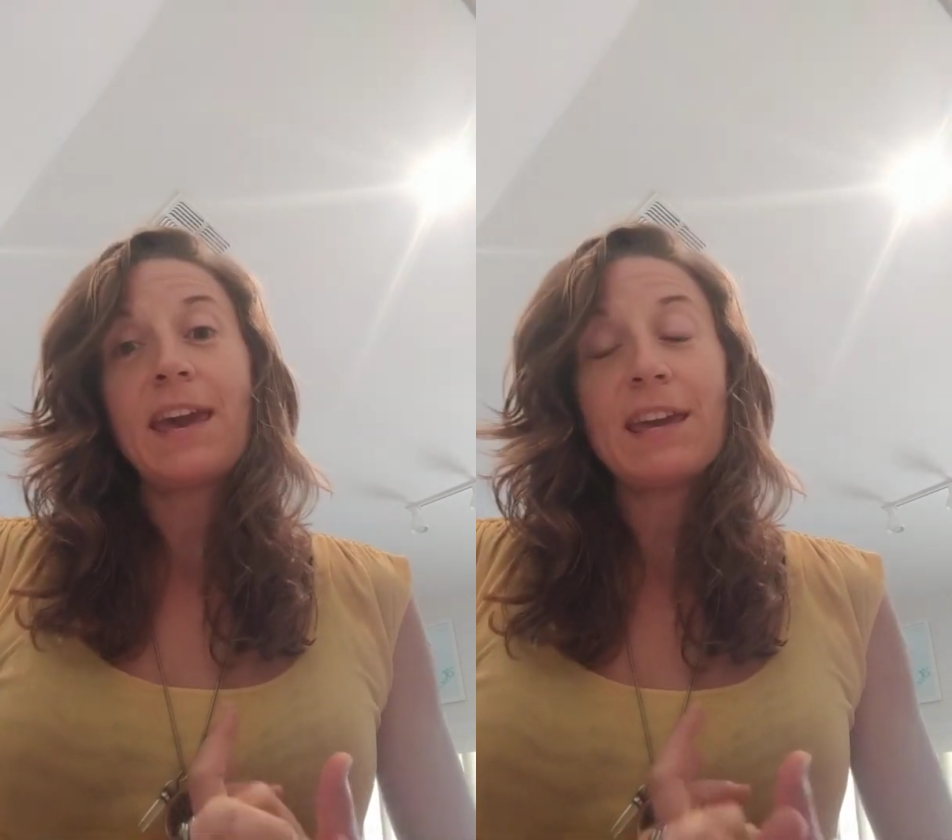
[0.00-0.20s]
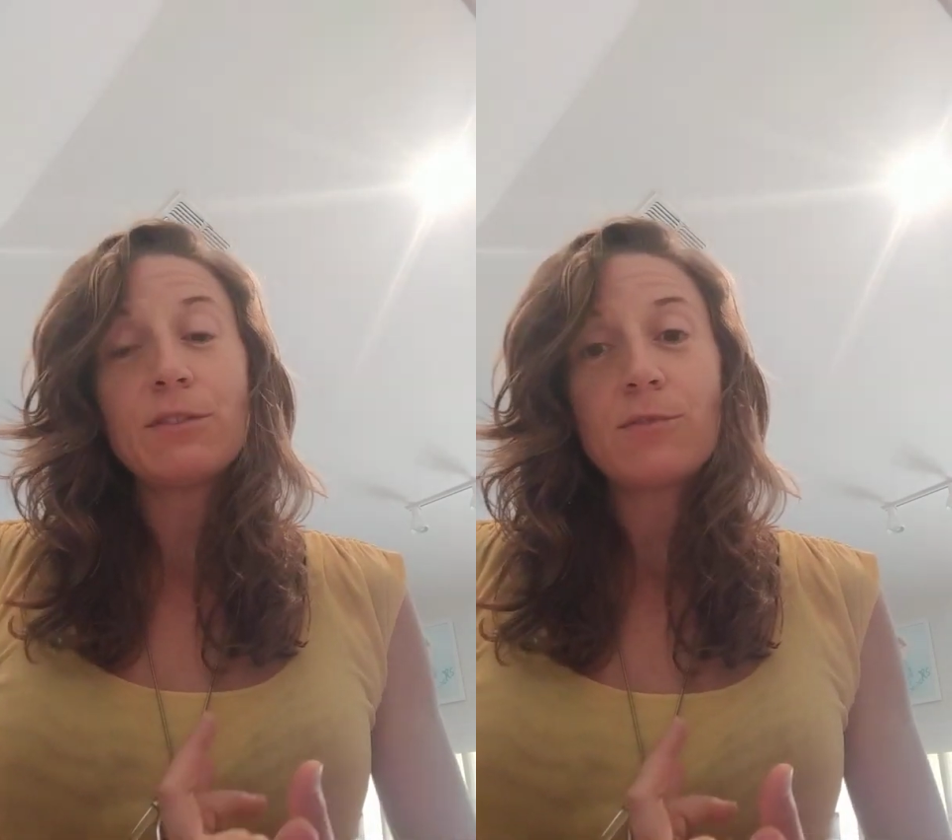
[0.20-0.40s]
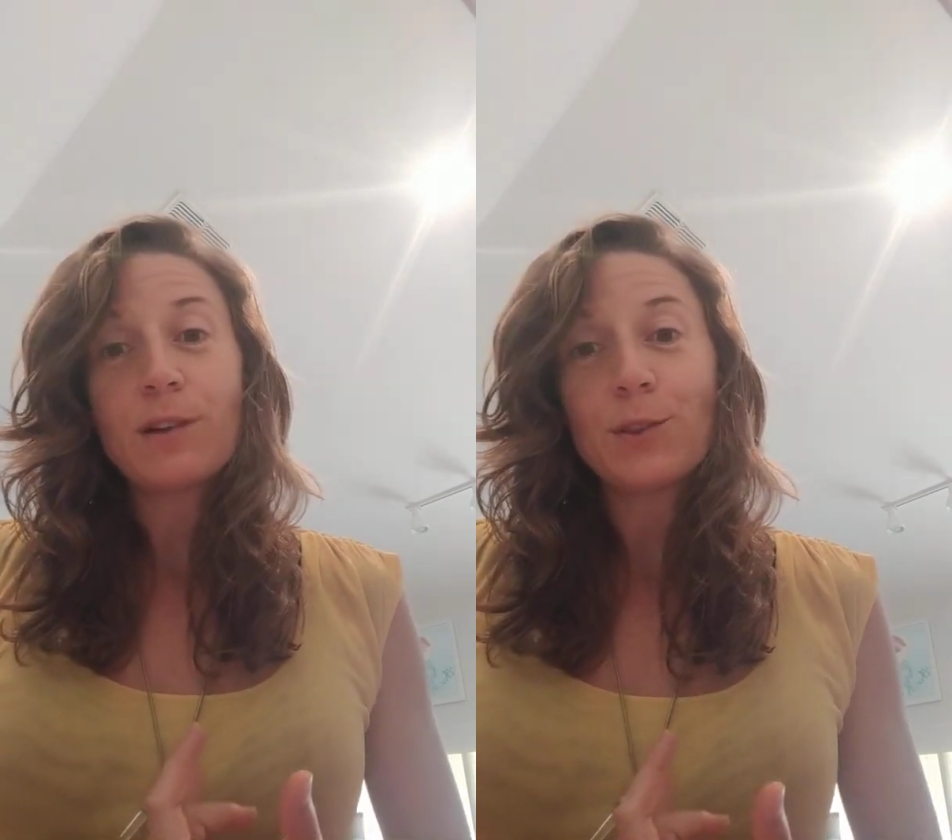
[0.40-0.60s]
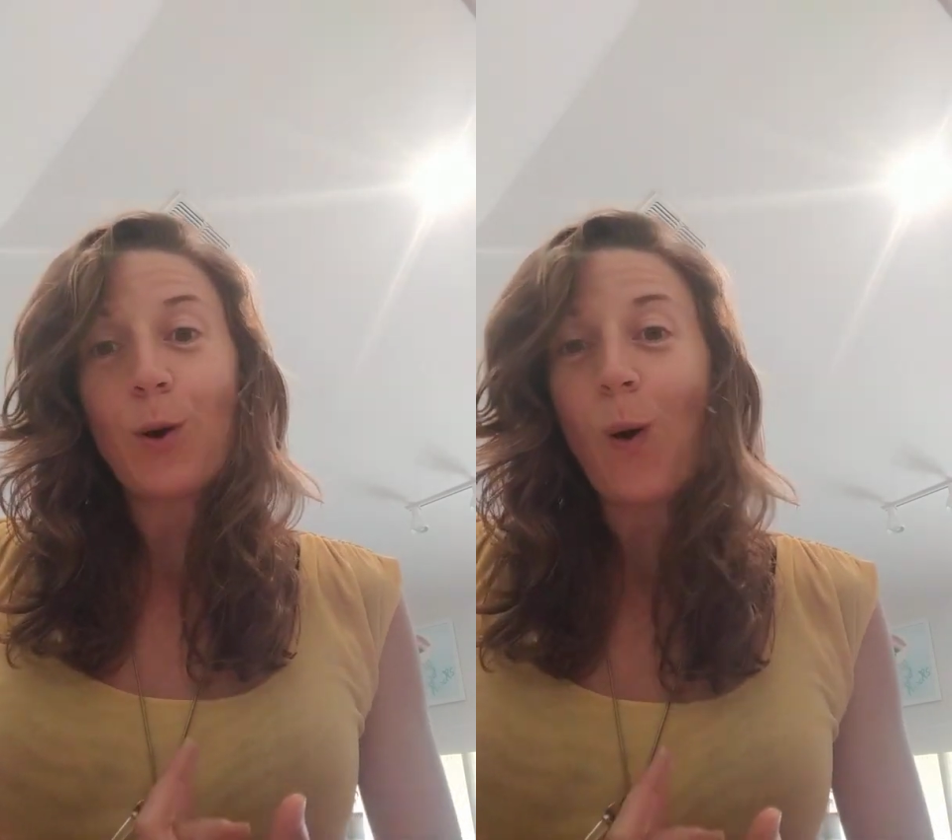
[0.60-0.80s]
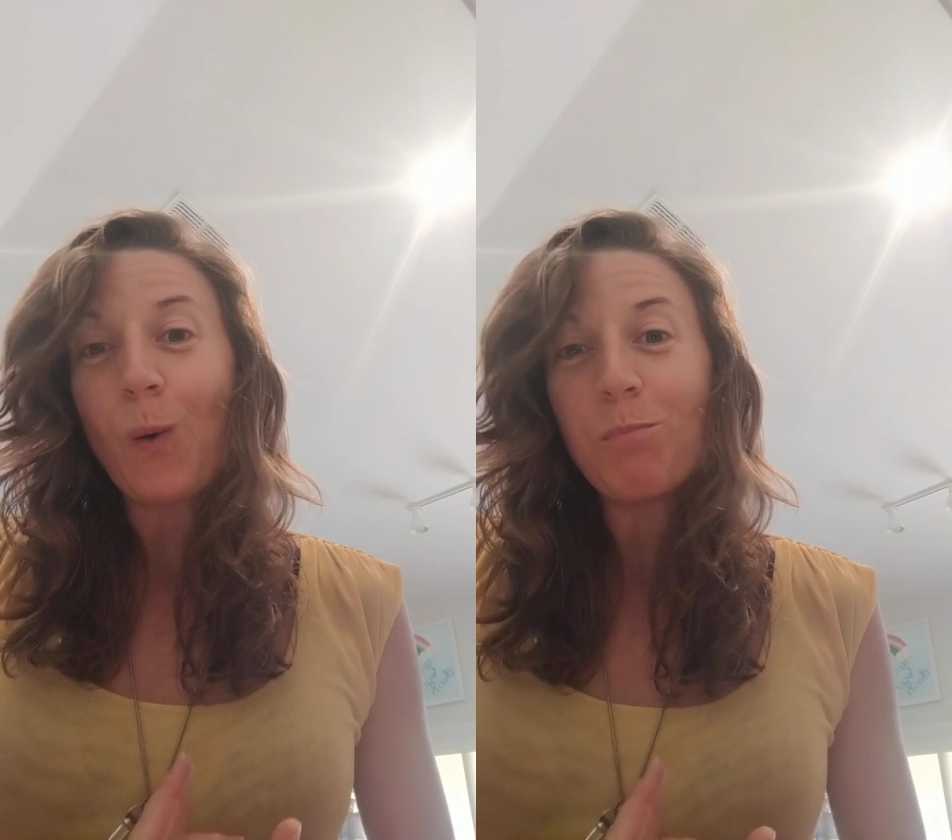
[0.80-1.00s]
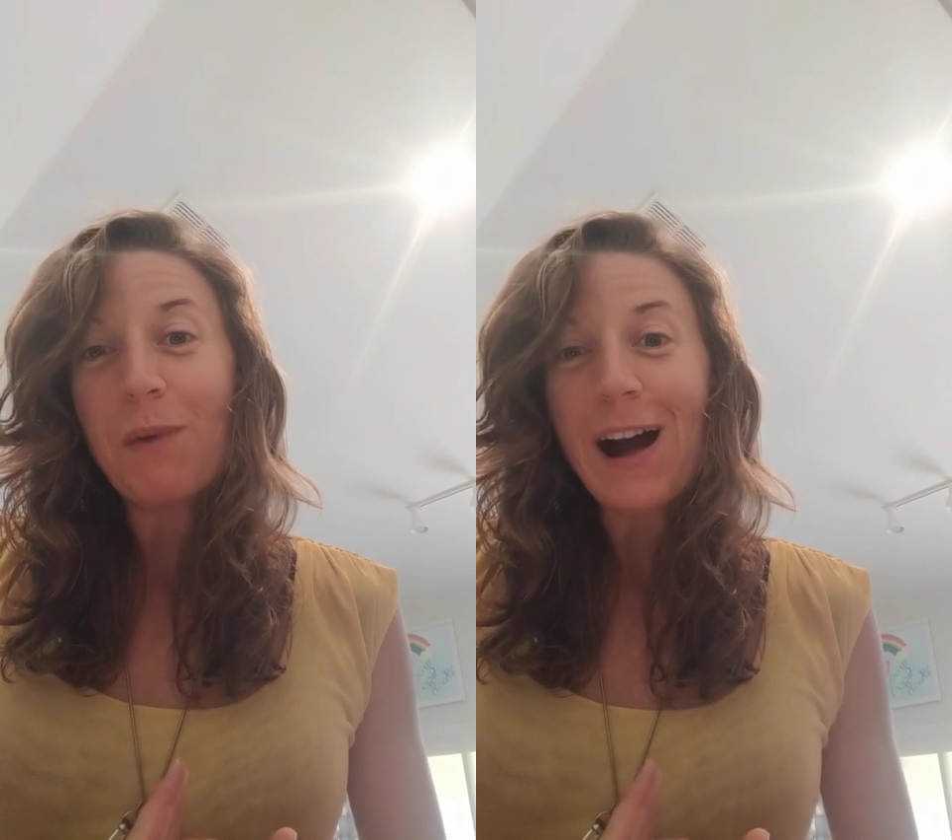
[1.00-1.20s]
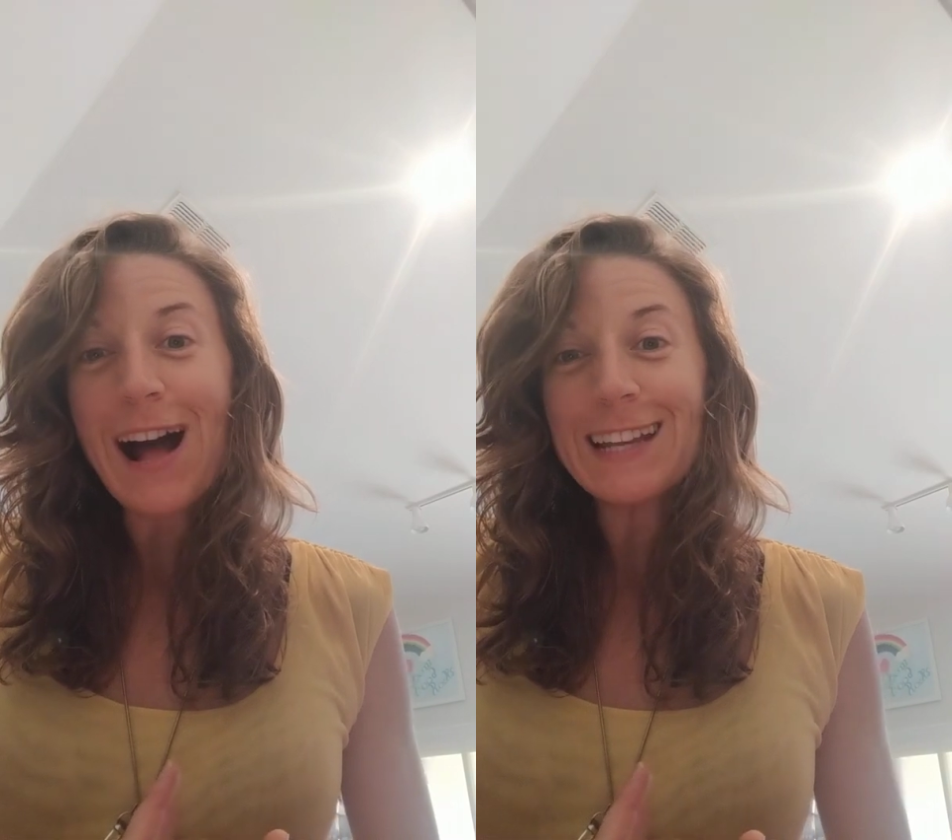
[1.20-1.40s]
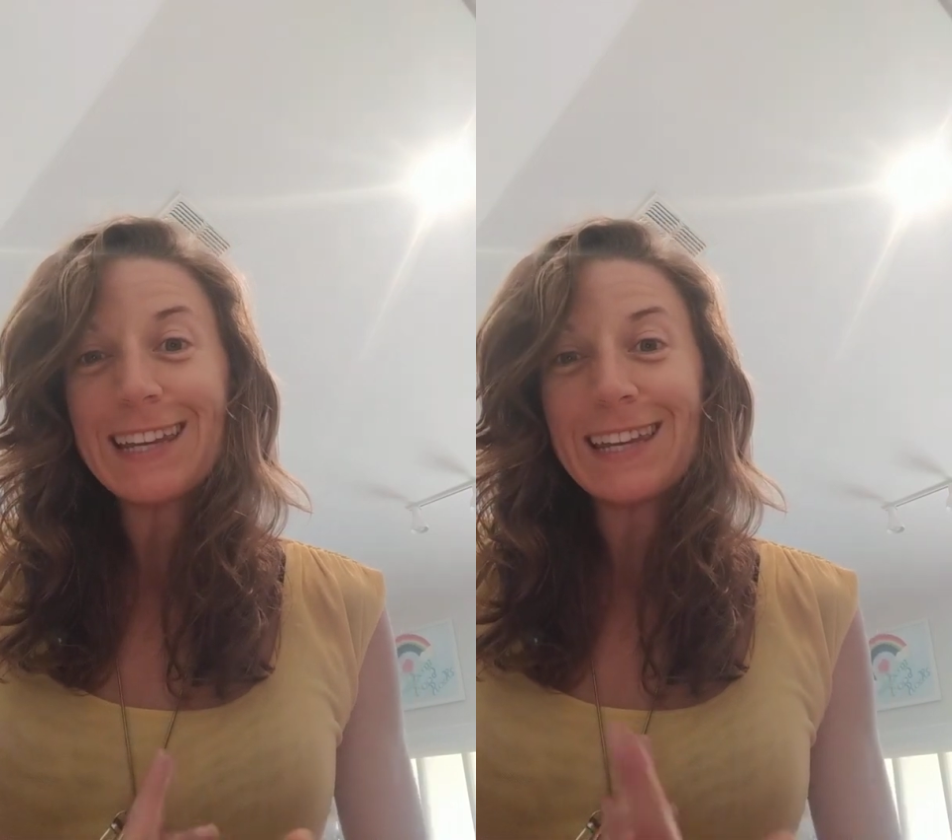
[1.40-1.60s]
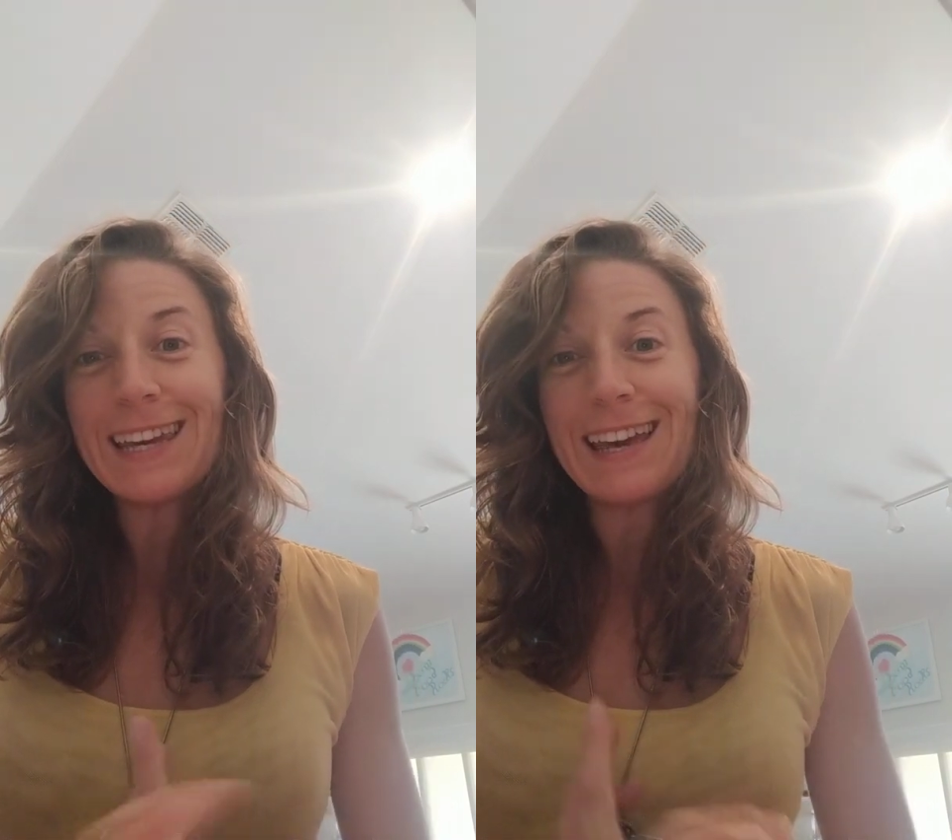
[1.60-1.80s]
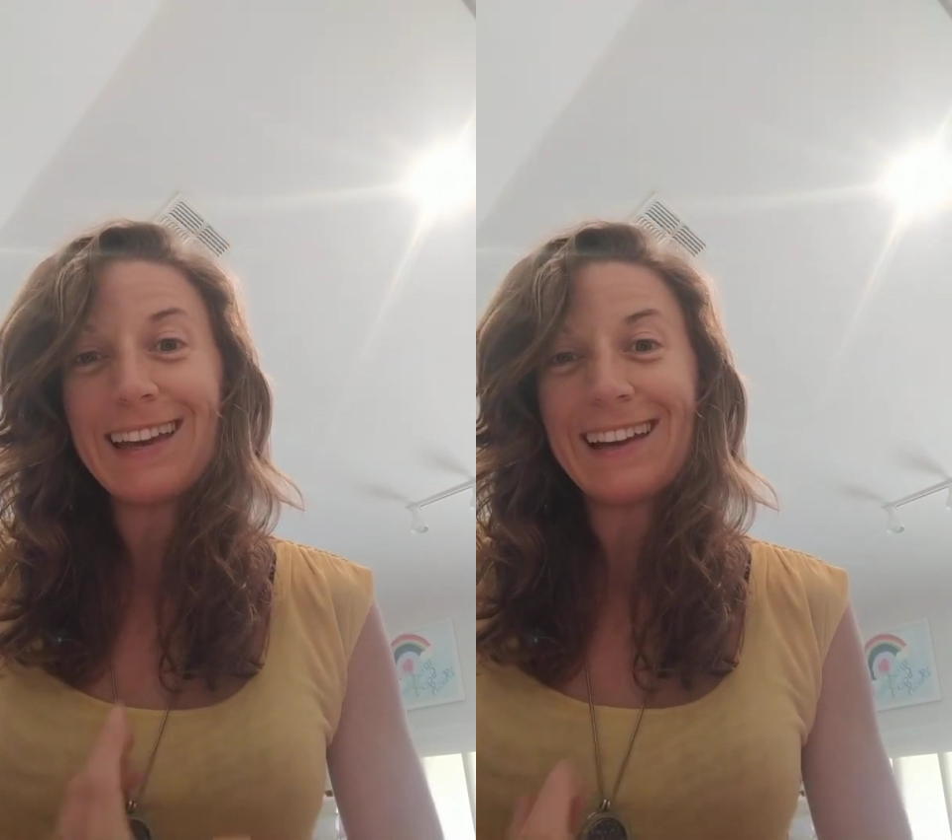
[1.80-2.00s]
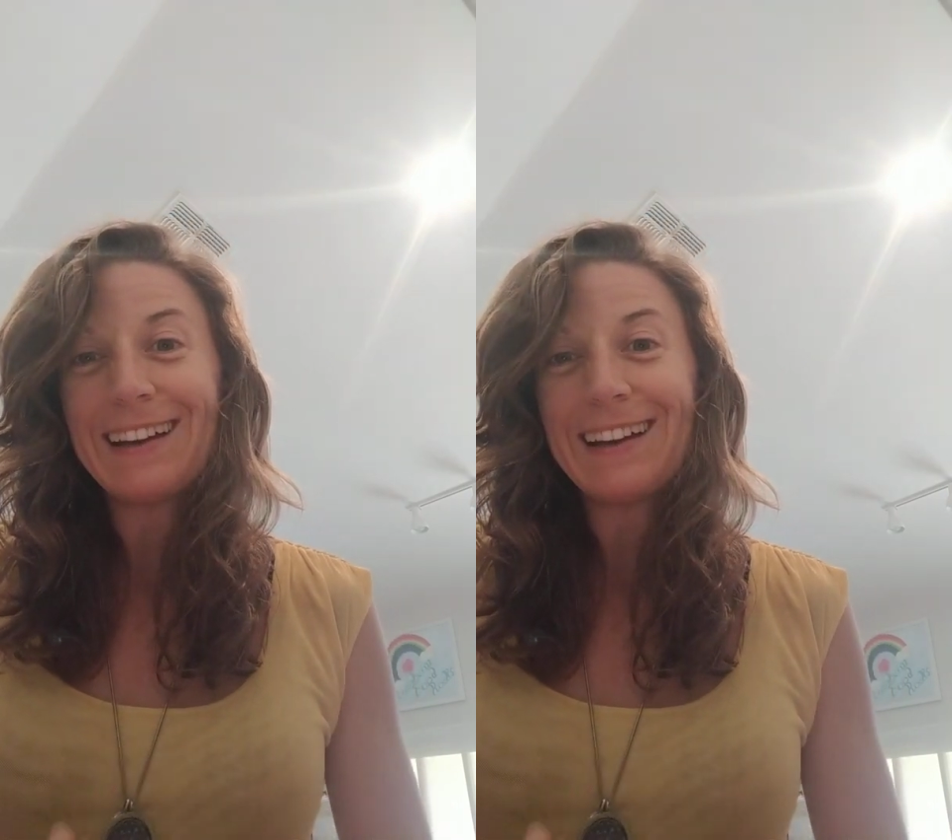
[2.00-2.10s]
Pain throughout the whole body,